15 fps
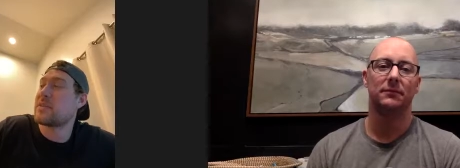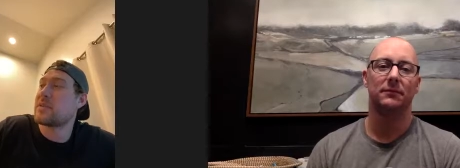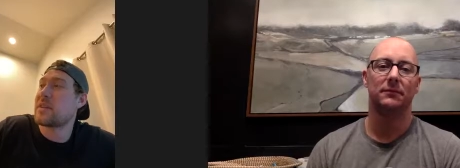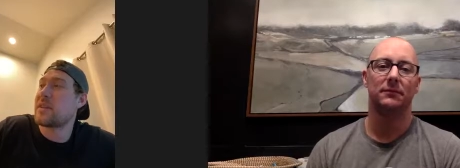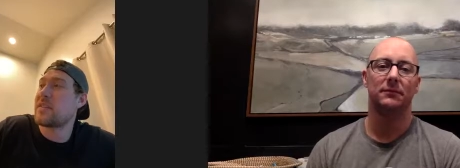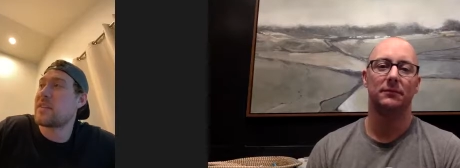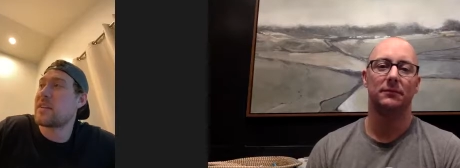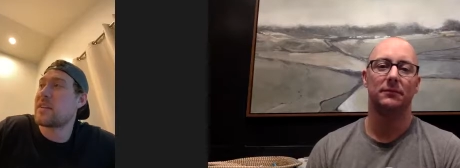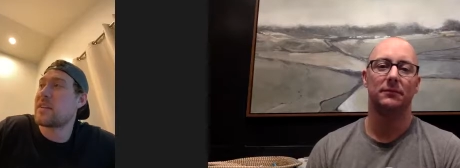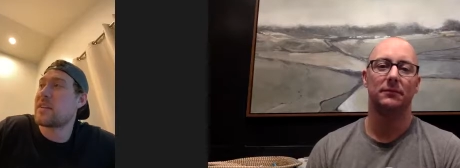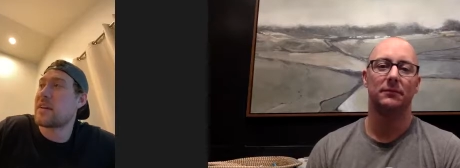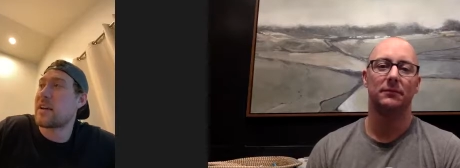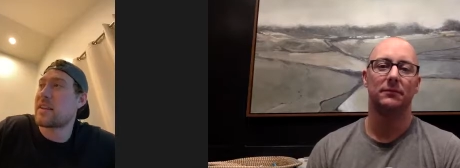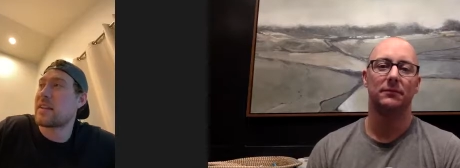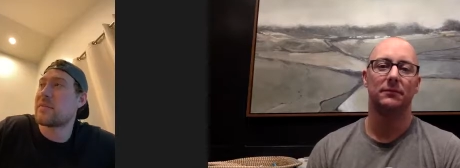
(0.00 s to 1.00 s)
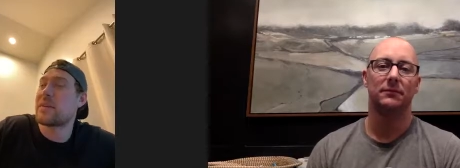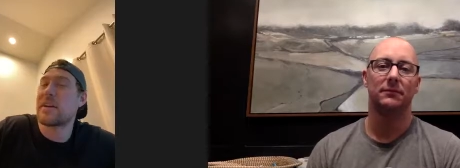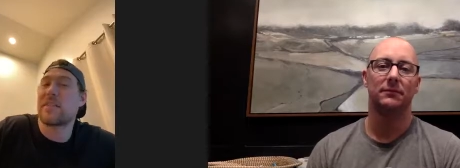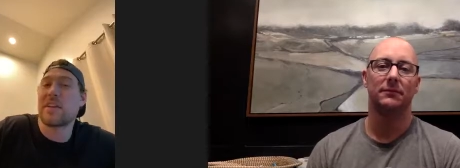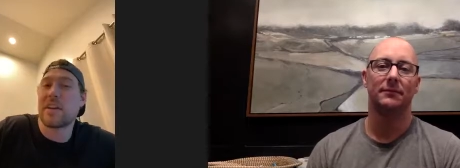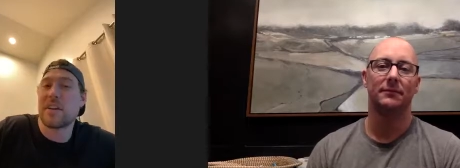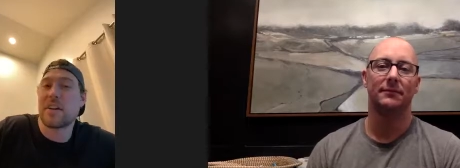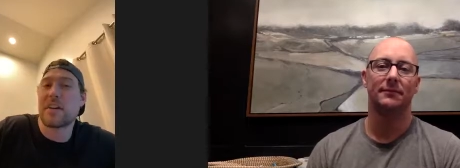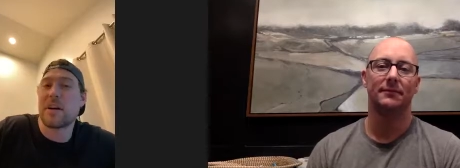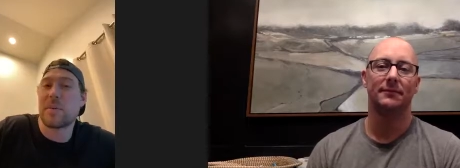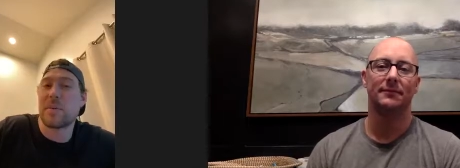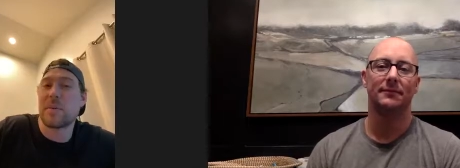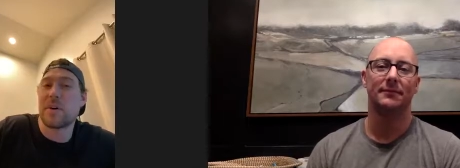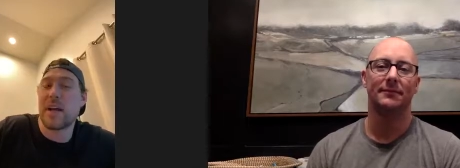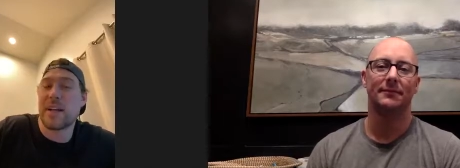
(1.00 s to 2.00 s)
Speaker 1: do we have, I think we have another
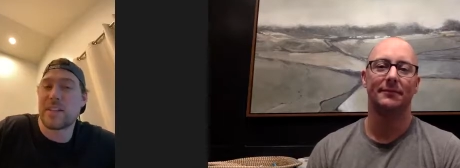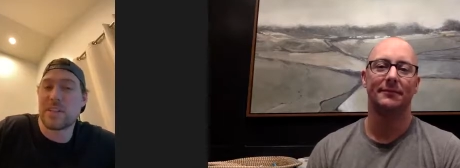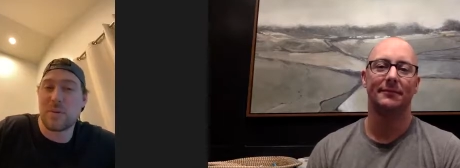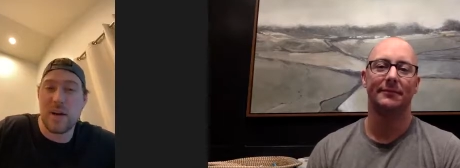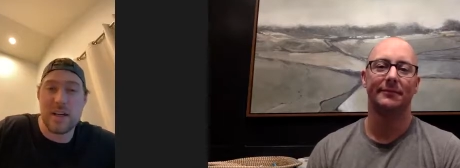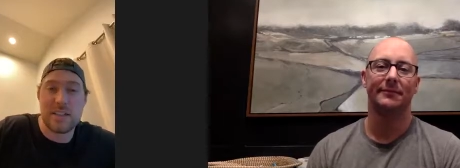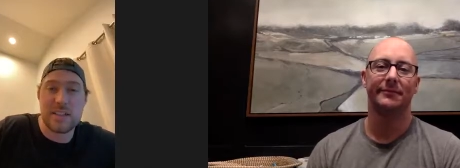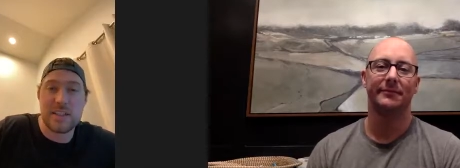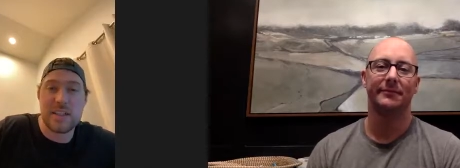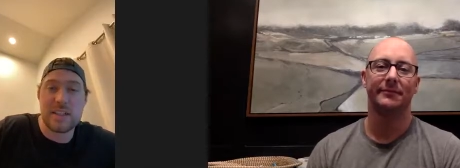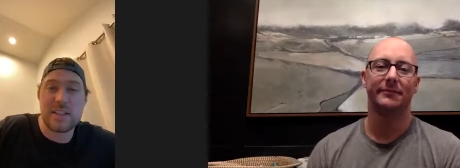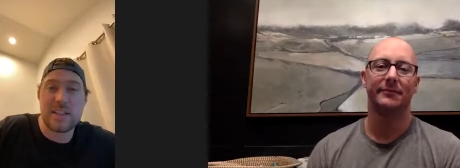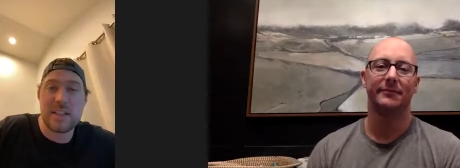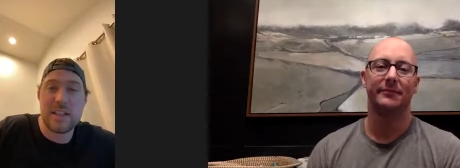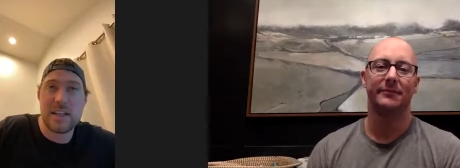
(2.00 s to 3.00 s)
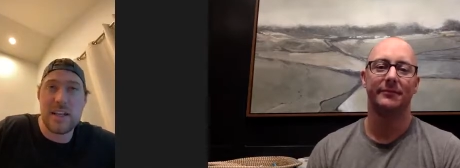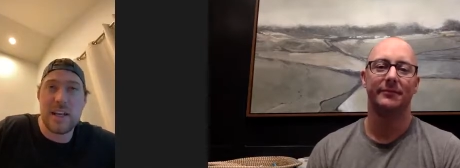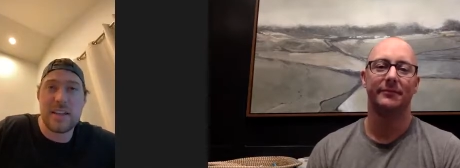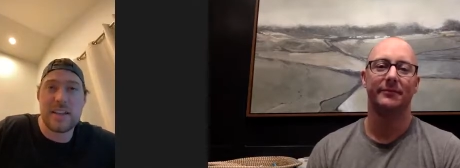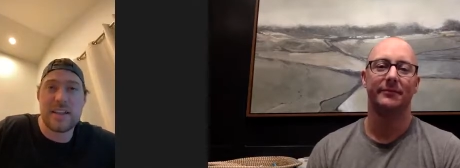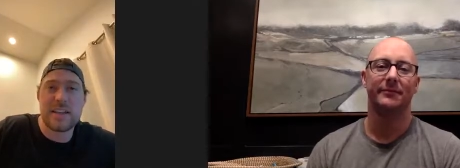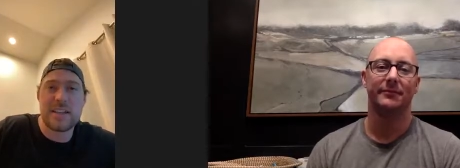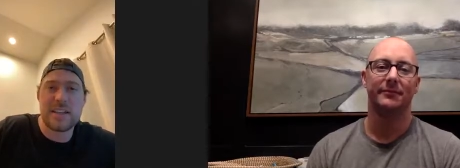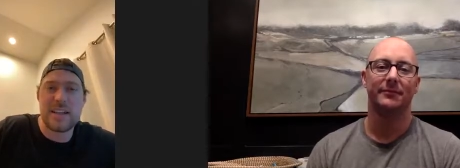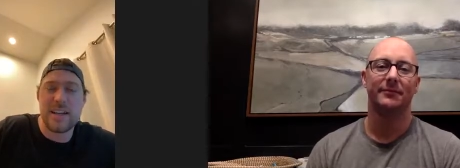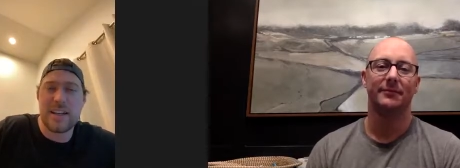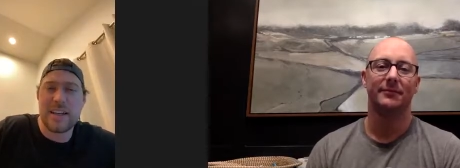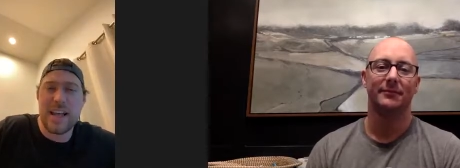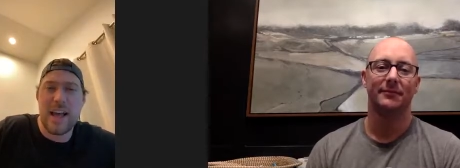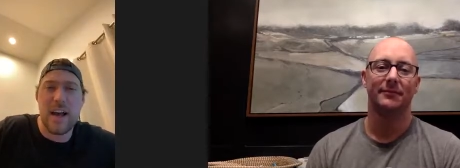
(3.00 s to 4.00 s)
couple hang squat cleans. I think
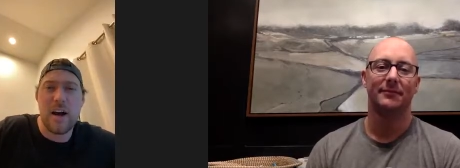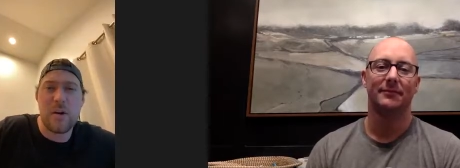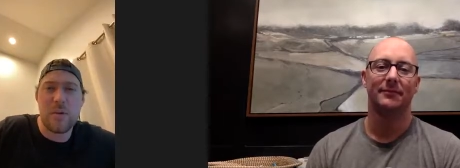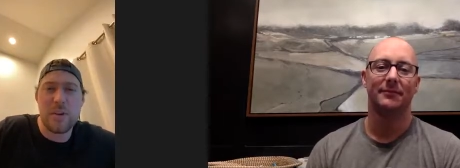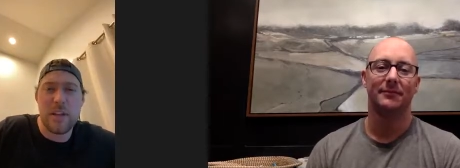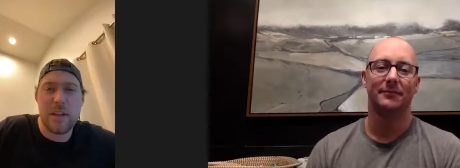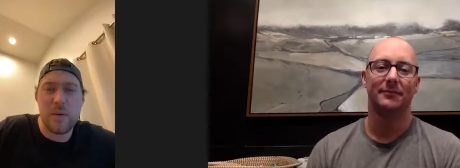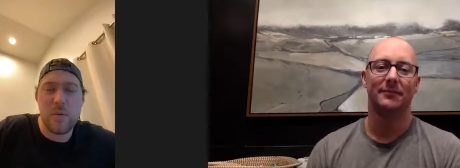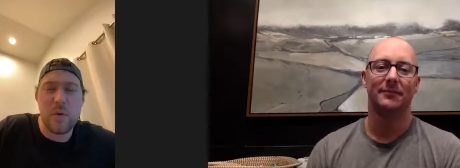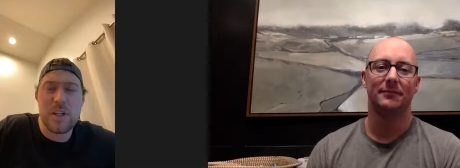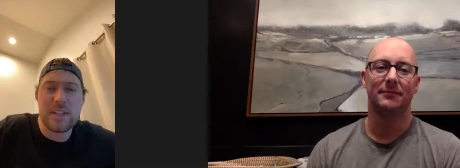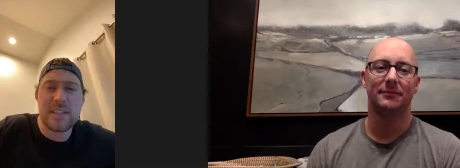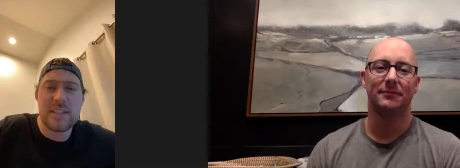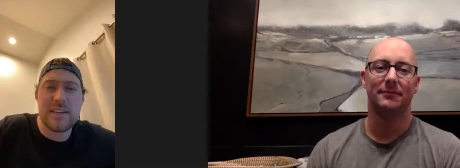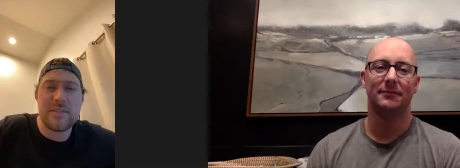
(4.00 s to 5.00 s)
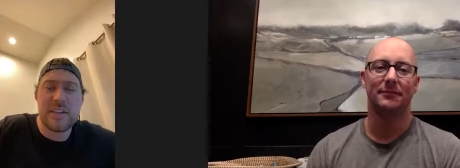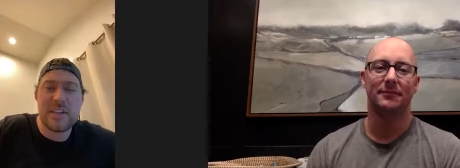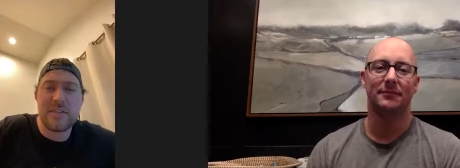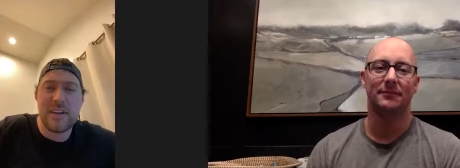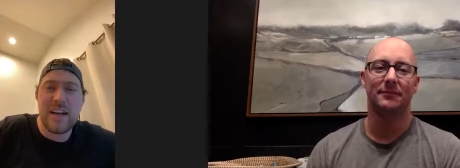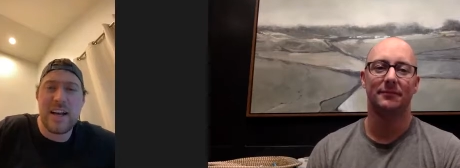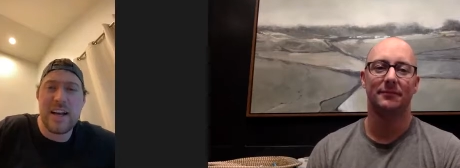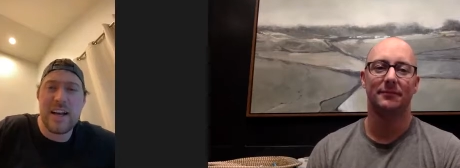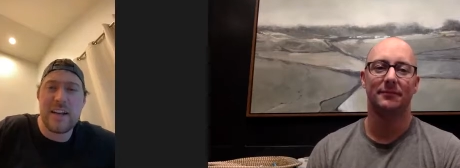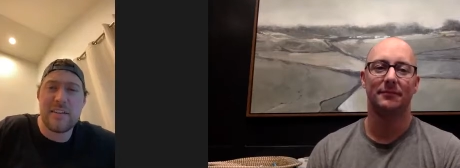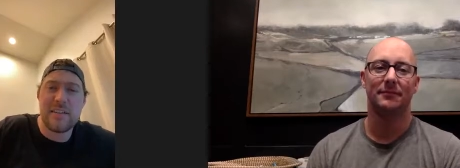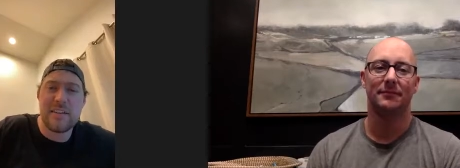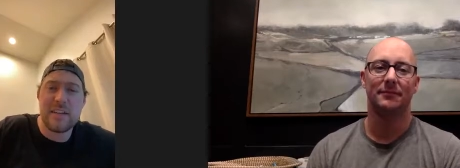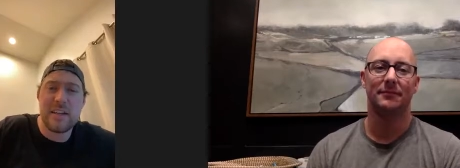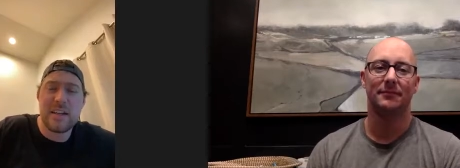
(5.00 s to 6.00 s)
uh, Cal was like 175
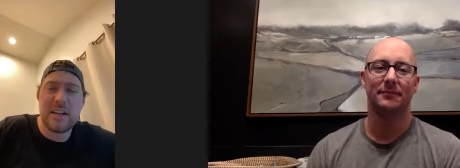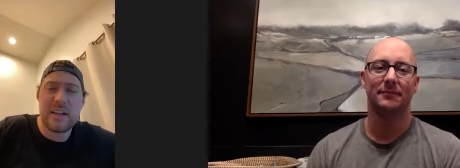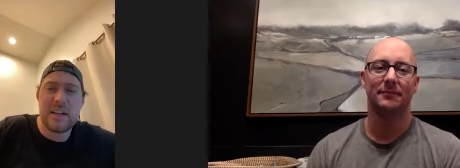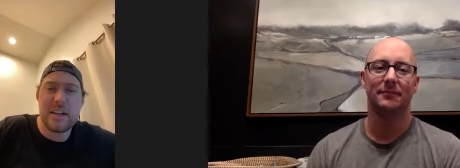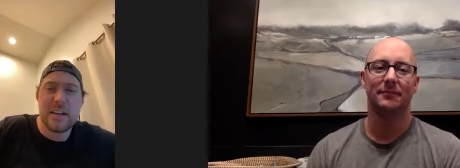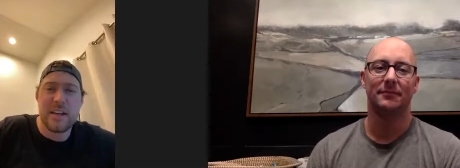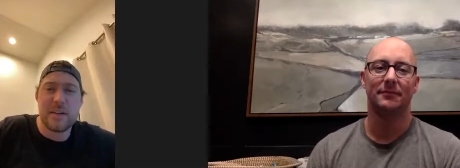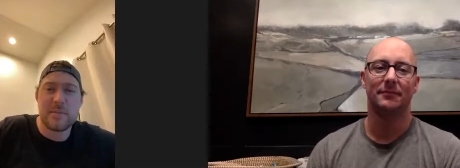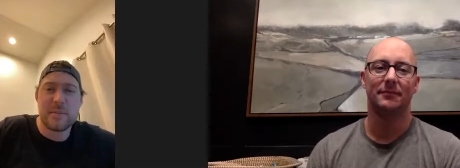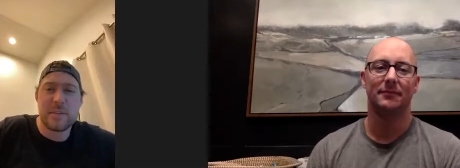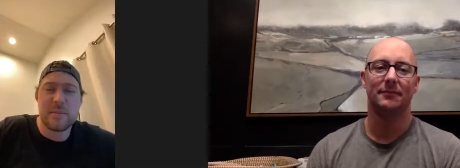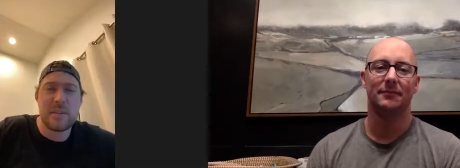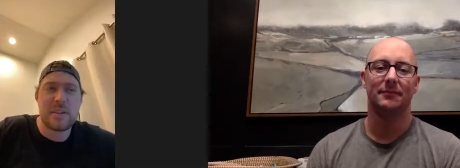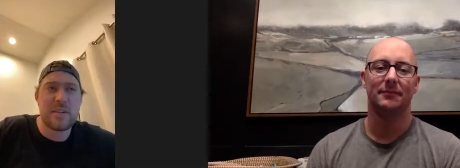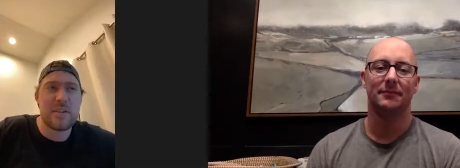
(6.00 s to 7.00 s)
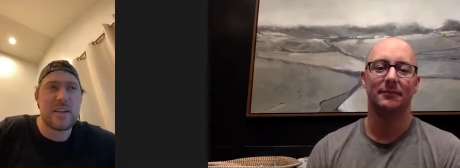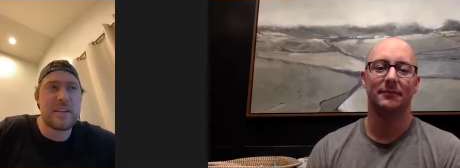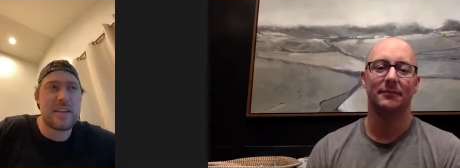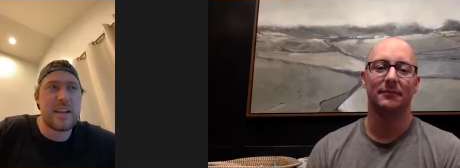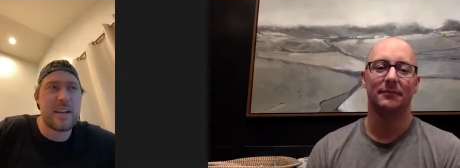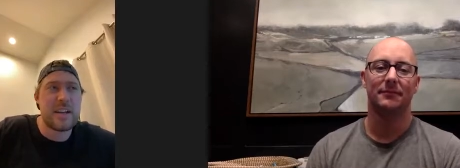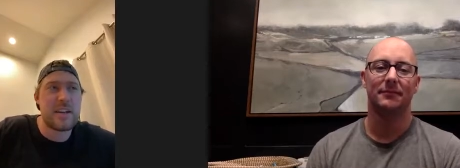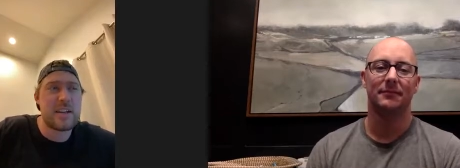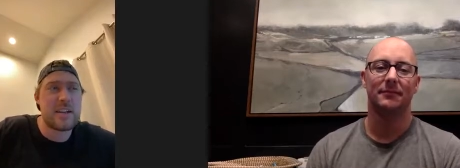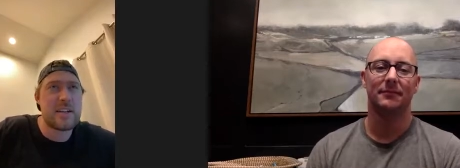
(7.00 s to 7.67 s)
um, something around there.